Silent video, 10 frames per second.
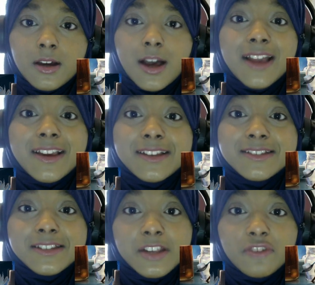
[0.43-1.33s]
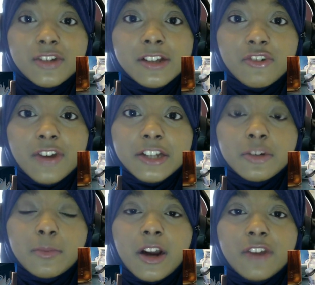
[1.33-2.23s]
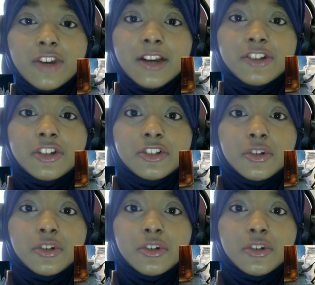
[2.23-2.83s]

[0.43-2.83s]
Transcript: Hi guys, this is a redirect to my reaction